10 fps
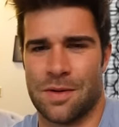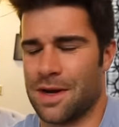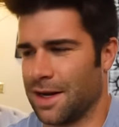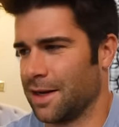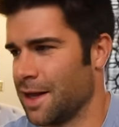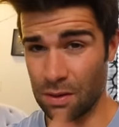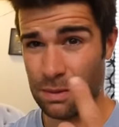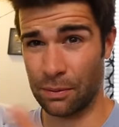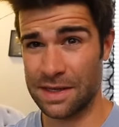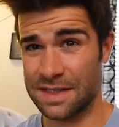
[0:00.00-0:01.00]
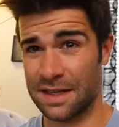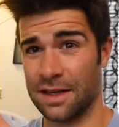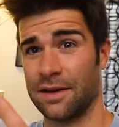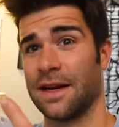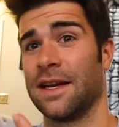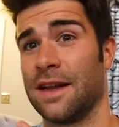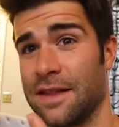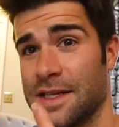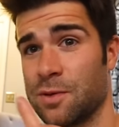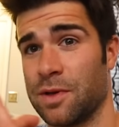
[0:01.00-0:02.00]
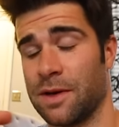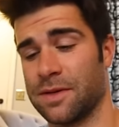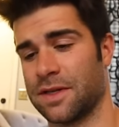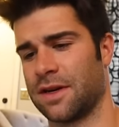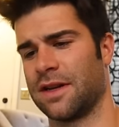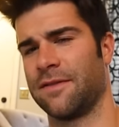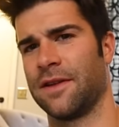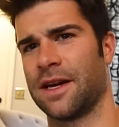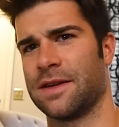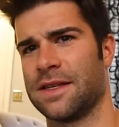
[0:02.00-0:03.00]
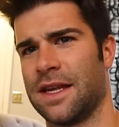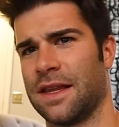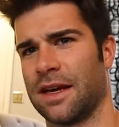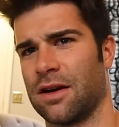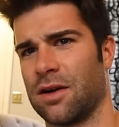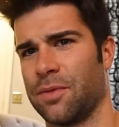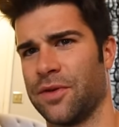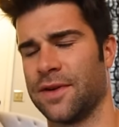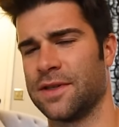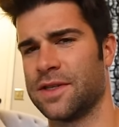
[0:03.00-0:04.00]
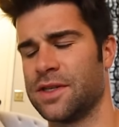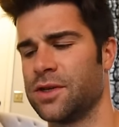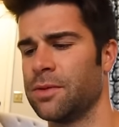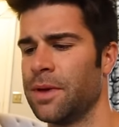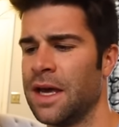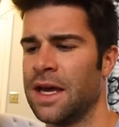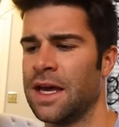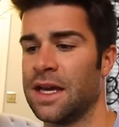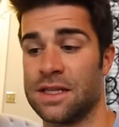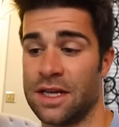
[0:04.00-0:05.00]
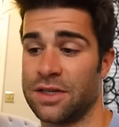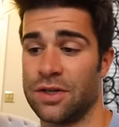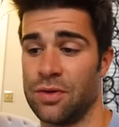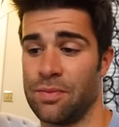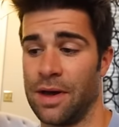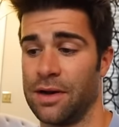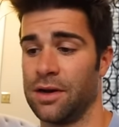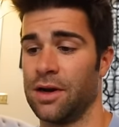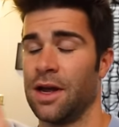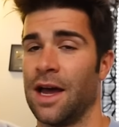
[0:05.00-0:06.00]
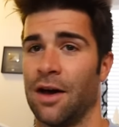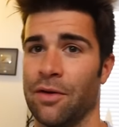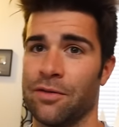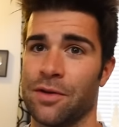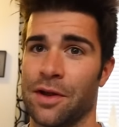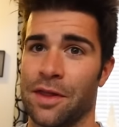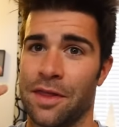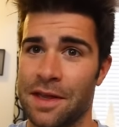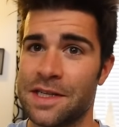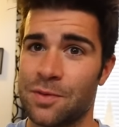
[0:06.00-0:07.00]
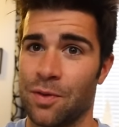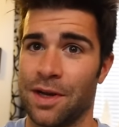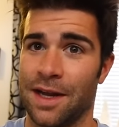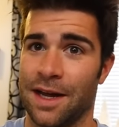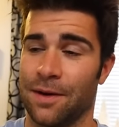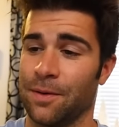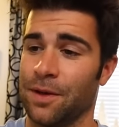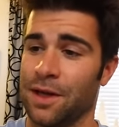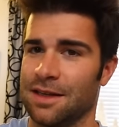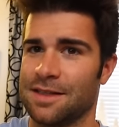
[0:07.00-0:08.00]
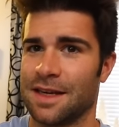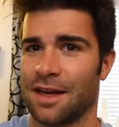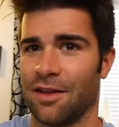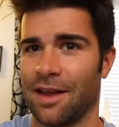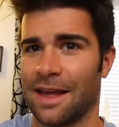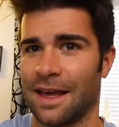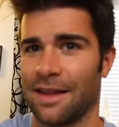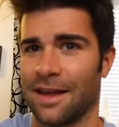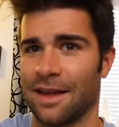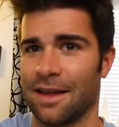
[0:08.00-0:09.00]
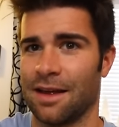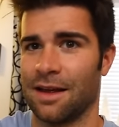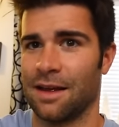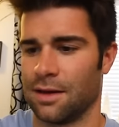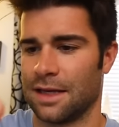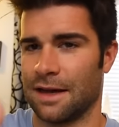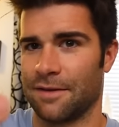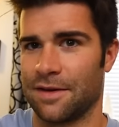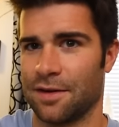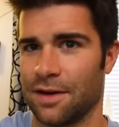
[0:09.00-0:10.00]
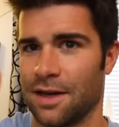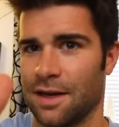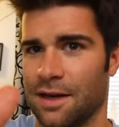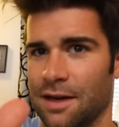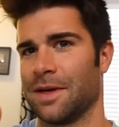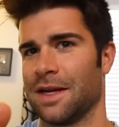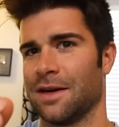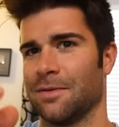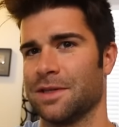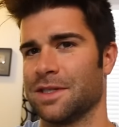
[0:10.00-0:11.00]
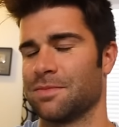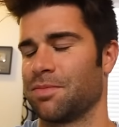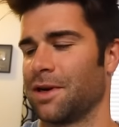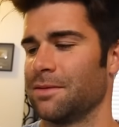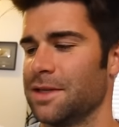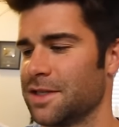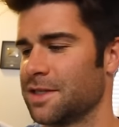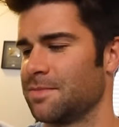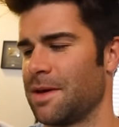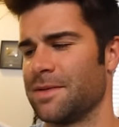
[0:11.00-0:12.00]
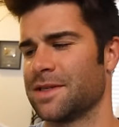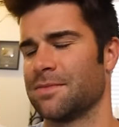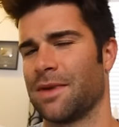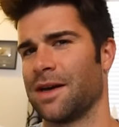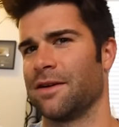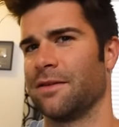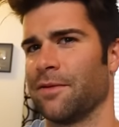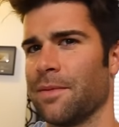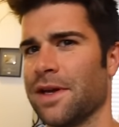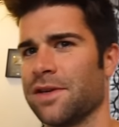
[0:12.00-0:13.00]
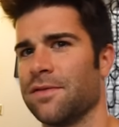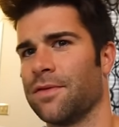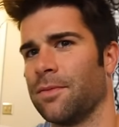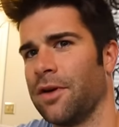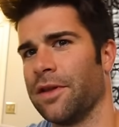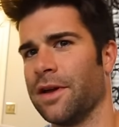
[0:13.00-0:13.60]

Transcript: going on? My wrists, on the other hand, this one that was starting to feel like I was getting like carpal tunnel syndrome is actually doing better. However, this one now, it's like clicking, like, yeah, if I turn it in here, which is probably just maybe some minor inflammation from all